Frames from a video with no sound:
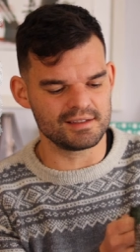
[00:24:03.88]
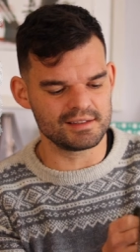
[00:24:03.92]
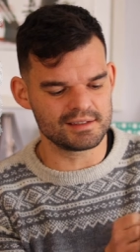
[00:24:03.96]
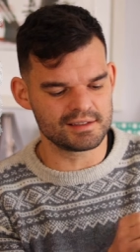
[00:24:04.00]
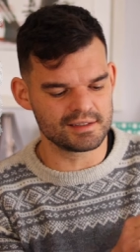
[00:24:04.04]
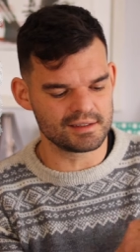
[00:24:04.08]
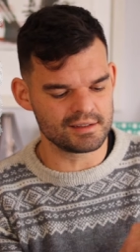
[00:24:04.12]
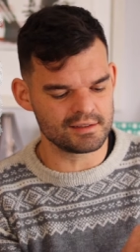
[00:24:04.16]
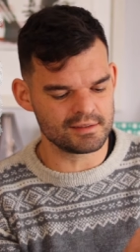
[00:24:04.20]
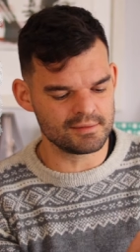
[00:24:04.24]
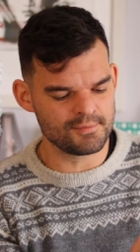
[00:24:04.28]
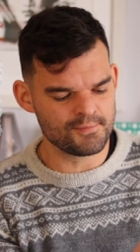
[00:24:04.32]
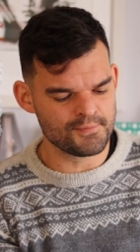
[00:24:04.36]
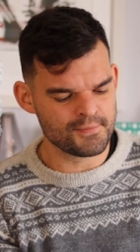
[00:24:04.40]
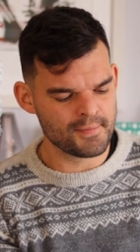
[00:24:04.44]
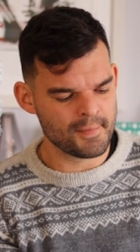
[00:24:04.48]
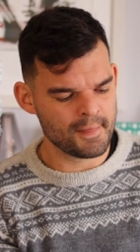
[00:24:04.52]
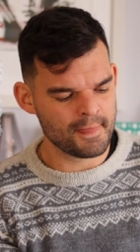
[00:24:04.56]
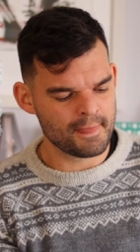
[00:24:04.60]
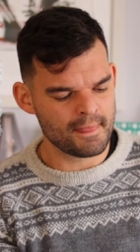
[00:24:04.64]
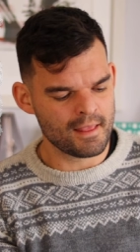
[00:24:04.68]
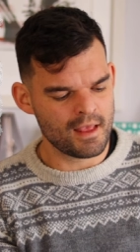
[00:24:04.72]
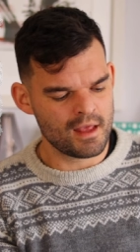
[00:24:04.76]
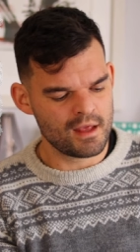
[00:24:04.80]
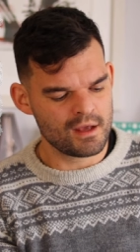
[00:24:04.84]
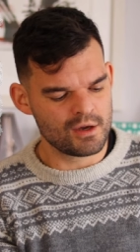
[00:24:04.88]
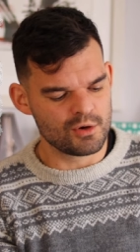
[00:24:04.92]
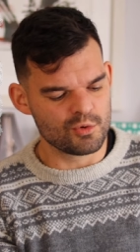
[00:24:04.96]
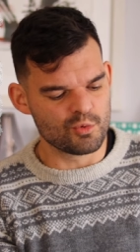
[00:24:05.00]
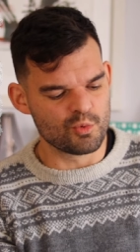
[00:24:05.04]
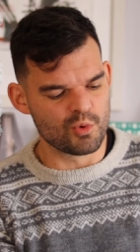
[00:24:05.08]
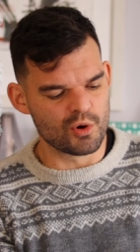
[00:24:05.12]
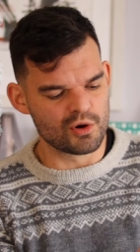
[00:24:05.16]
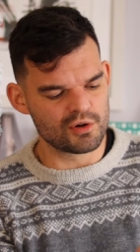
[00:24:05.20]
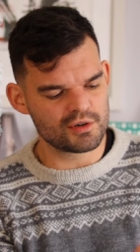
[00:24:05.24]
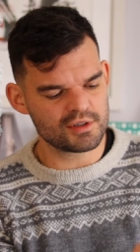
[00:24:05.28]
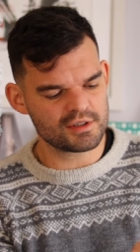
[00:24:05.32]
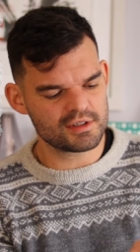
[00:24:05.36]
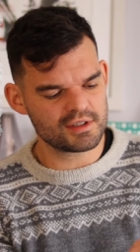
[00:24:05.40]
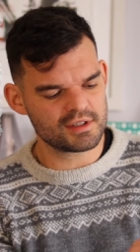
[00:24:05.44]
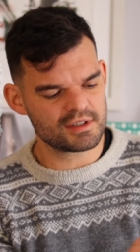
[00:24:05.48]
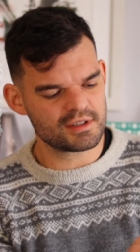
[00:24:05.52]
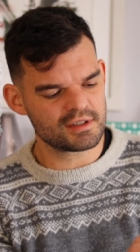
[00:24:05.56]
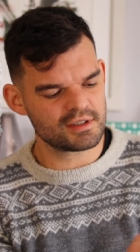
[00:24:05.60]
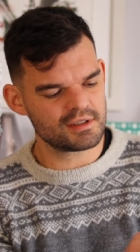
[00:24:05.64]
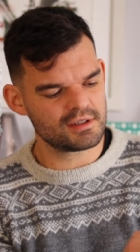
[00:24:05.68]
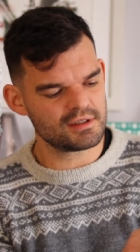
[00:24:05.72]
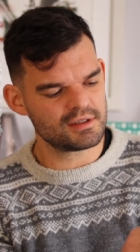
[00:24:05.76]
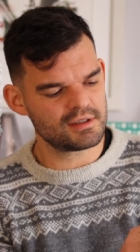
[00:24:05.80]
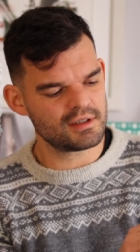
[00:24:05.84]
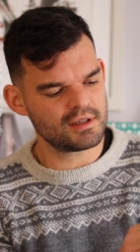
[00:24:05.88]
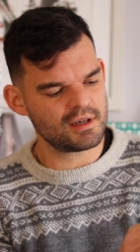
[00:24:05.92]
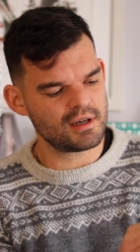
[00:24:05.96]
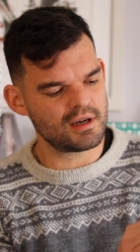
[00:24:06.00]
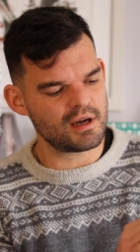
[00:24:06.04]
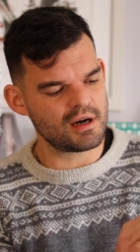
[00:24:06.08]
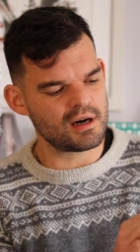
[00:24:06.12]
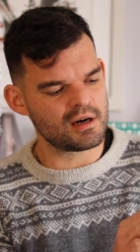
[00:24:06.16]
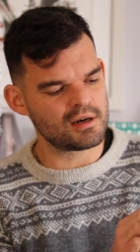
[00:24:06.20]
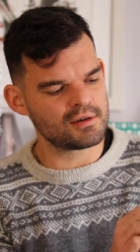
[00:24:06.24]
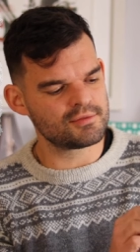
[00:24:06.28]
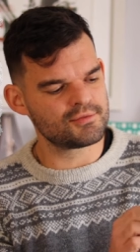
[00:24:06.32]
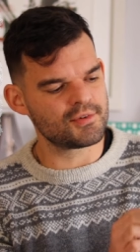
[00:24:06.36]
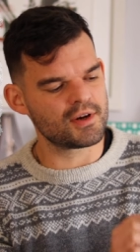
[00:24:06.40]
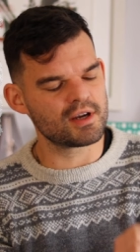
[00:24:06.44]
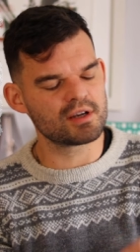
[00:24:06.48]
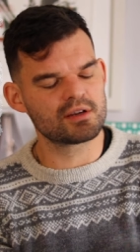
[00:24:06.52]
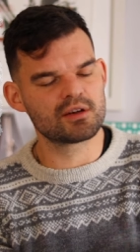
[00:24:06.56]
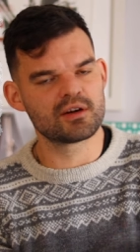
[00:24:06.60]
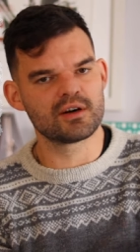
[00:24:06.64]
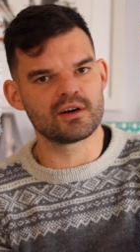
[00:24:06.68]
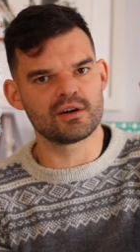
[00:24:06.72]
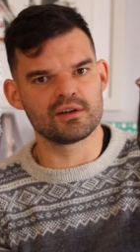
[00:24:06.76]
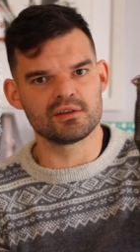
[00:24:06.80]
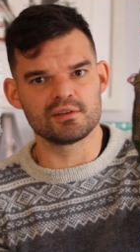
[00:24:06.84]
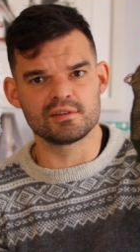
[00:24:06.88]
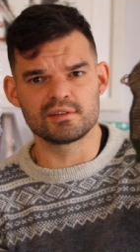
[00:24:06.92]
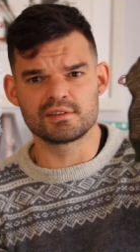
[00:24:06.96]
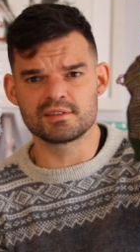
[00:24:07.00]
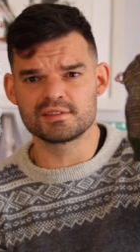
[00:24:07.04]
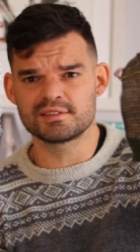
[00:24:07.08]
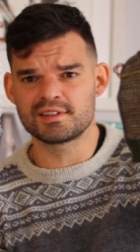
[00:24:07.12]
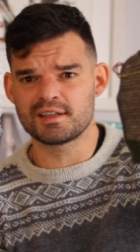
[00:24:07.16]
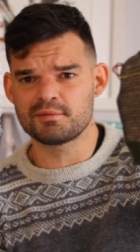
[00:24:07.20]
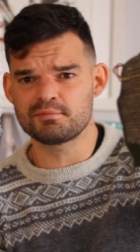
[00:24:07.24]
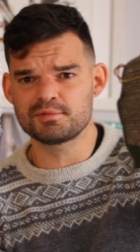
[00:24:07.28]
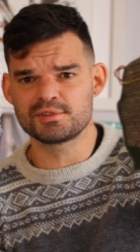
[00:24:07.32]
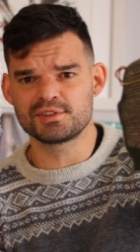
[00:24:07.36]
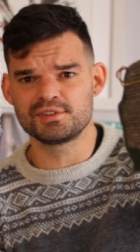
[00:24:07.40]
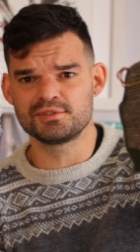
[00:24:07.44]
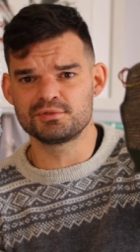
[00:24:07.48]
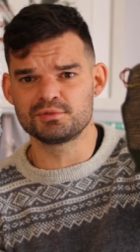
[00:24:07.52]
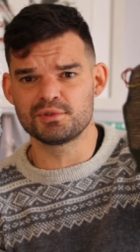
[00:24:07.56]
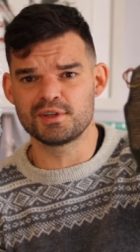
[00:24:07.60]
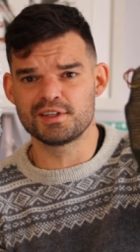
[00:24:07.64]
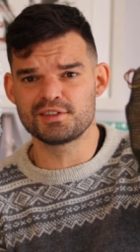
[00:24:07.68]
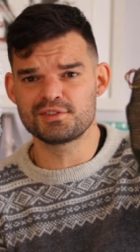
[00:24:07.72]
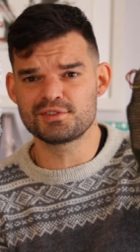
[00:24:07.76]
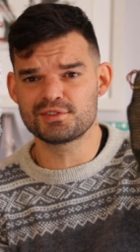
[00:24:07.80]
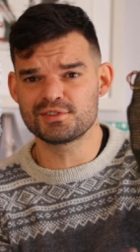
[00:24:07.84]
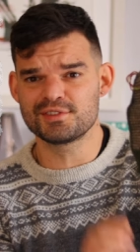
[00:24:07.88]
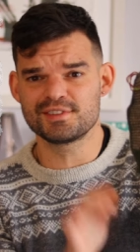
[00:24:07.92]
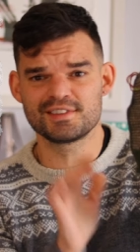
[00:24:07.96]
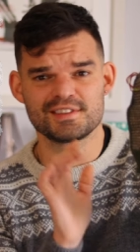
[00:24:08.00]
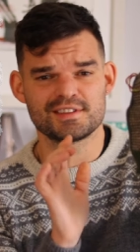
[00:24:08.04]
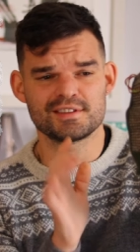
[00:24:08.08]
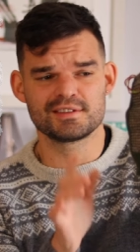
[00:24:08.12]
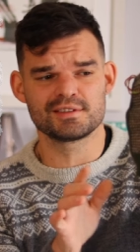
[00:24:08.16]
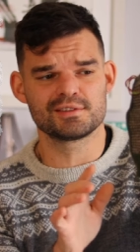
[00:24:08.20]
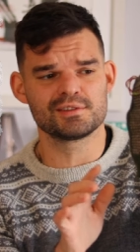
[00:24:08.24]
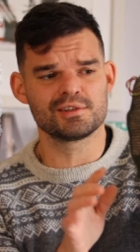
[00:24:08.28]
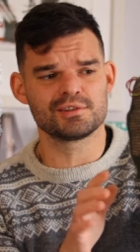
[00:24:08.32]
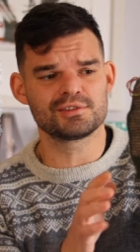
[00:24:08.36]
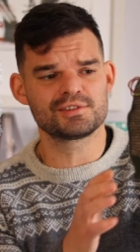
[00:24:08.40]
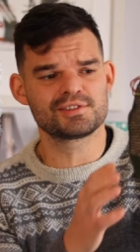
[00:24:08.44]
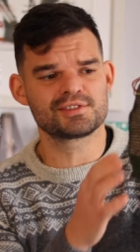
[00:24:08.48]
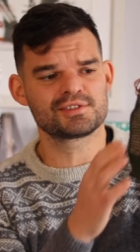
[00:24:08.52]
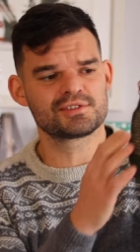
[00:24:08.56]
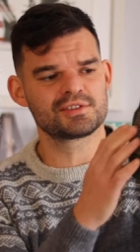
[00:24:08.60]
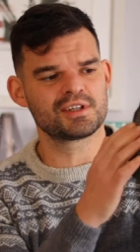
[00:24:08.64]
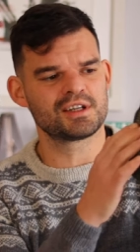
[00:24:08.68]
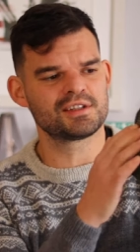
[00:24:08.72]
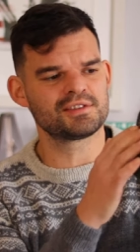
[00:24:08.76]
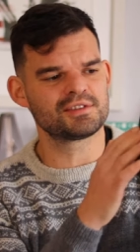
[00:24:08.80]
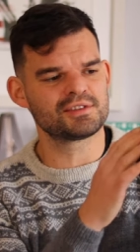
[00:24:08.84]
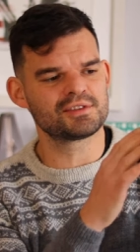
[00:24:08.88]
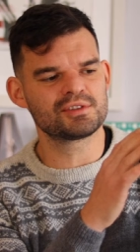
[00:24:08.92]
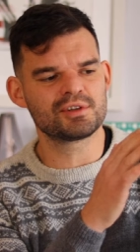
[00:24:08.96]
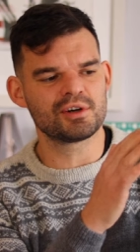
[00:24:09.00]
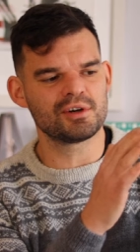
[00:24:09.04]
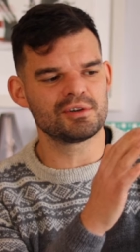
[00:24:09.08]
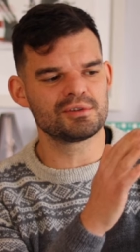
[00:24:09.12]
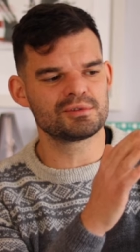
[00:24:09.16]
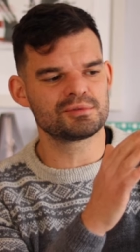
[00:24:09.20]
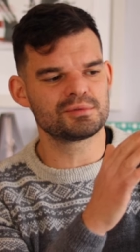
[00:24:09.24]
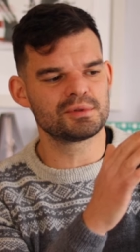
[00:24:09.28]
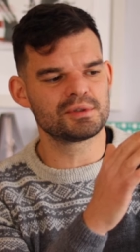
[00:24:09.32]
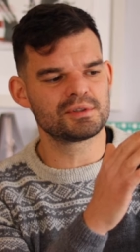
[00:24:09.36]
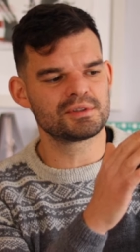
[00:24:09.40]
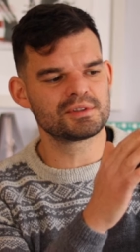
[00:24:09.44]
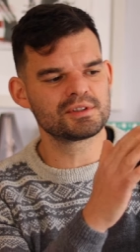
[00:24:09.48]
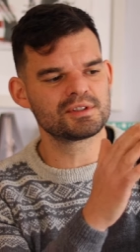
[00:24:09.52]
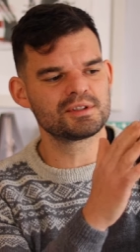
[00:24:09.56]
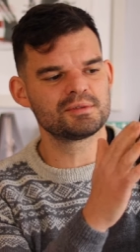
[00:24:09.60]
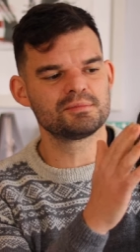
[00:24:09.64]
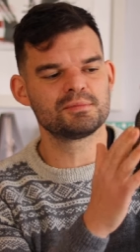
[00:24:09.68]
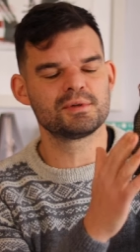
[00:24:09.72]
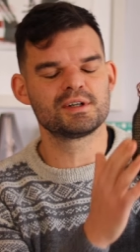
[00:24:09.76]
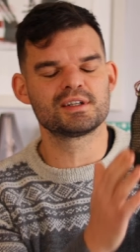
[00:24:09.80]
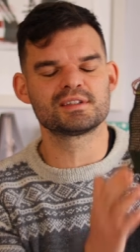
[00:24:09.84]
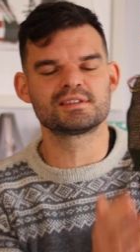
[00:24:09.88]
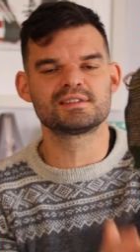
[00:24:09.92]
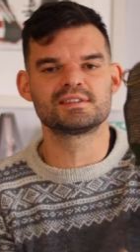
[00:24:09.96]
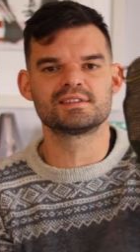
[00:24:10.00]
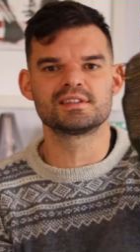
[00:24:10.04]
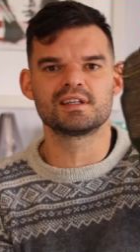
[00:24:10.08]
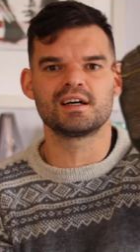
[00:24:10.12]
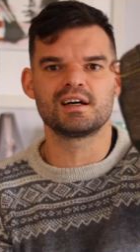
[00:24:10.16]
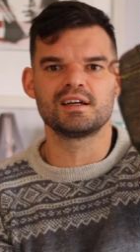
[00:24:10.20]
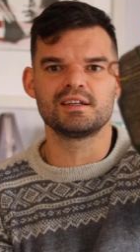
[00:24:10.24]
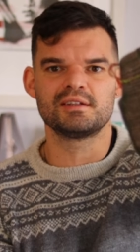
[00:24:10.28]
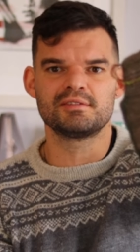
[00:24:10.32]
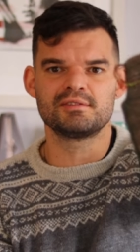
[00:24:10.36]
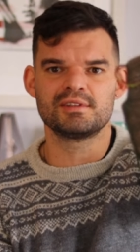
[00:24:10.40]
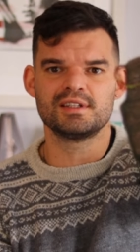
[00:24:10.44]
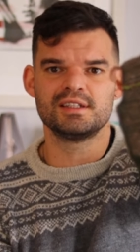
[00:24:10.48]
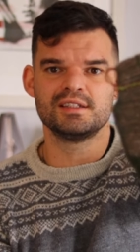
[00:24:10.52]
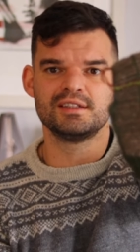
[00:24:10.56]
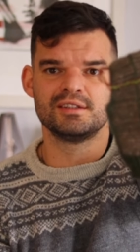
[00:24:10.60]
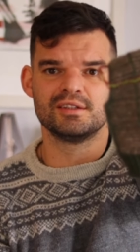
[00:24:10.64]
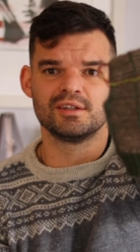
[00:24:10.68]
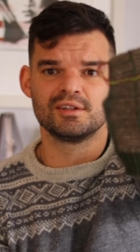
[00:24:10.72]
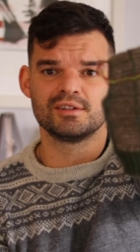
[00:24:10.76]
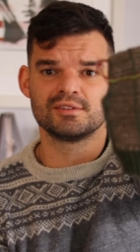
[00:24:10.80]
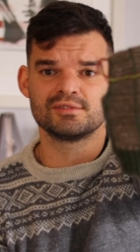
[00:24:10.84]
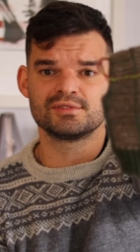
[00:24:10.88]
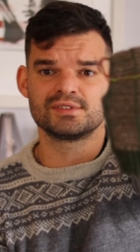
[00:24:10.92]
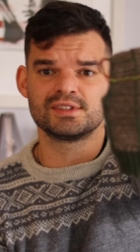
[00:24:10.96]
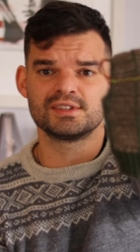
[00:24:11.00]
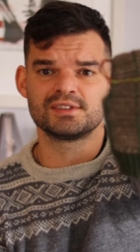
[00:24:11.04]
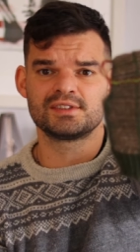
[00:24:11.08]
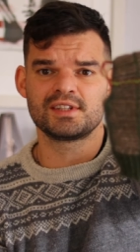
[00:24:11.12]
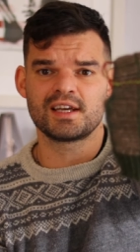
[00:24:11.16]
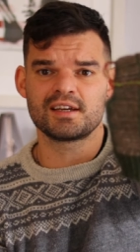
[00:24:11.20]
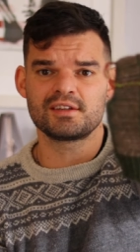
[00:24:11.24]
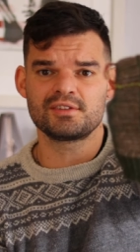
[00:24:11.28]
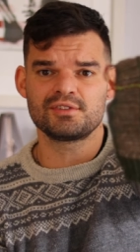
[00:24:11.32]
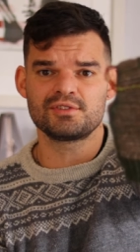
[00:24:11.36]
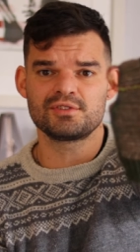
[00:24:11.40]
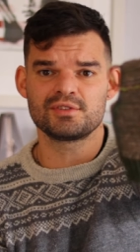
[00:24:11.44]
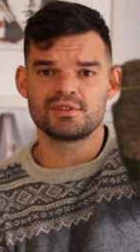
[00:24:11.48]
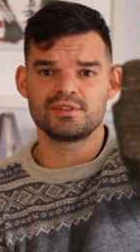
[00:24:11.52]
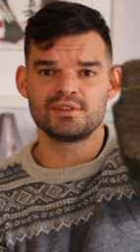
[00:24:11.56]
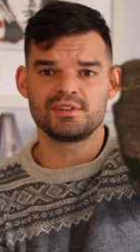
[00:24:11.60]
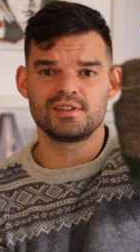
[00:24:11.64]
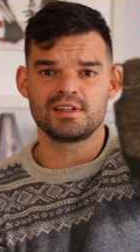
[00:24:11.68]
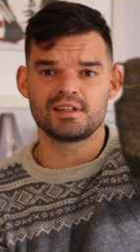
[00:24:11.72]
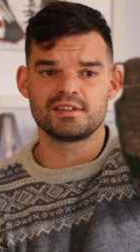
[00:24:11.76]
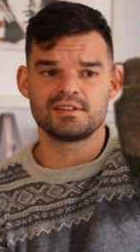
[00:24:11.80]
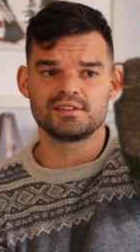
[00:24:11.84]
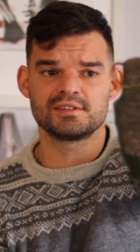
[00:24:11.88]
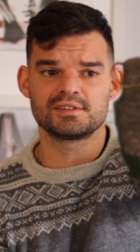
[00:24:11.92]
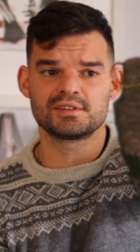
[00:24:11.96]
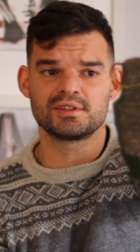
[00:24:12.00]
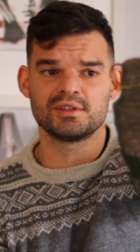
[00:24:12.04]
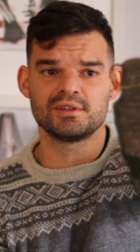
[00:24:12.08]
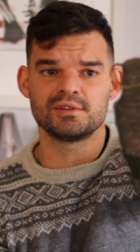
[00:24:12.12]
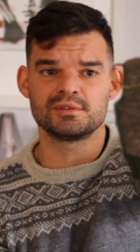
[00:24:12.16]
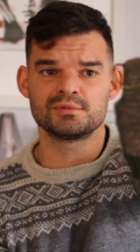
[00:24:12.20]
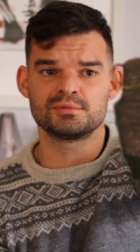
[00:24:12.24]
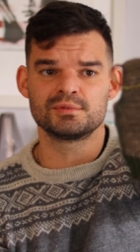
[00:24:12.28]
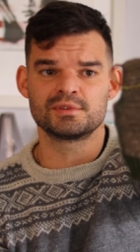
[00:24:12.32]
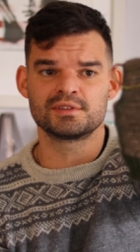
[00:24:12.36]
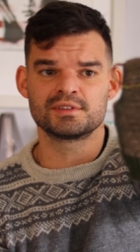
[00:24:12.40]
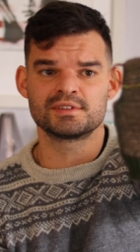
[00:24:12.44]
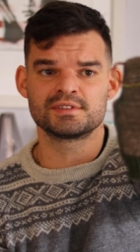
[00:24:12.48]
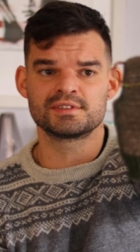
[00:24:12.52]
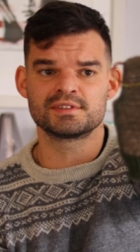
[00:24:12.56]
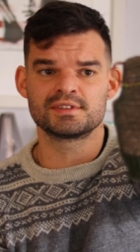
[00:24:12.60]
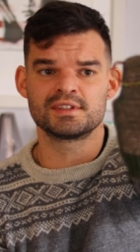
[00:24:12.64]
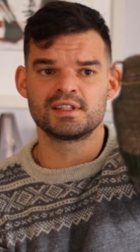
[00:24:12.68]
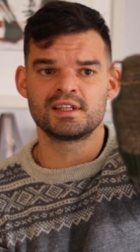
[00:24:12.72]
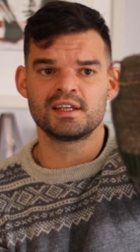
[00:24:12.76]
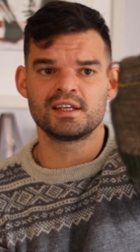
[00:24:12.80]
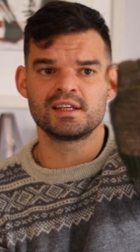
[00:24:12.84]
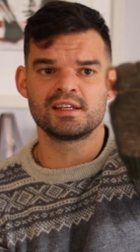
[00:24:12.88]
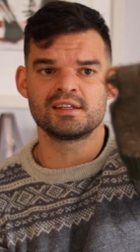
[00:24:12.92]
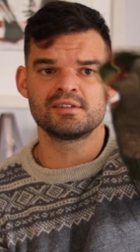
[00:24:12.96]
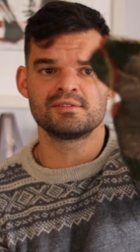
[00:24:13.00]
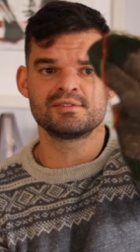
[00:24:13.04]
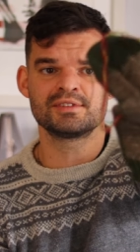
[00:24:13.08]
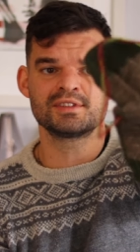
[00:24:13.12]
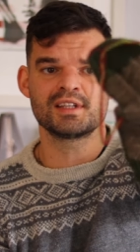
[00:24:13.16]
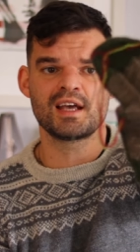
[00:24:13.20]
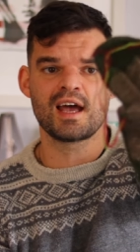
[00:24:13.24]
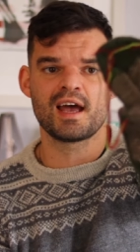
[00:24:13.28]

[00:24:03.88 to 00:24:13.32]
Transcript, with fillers: little work of color type of situation. This is not stranded color work, but I really love the texture that this color works gives.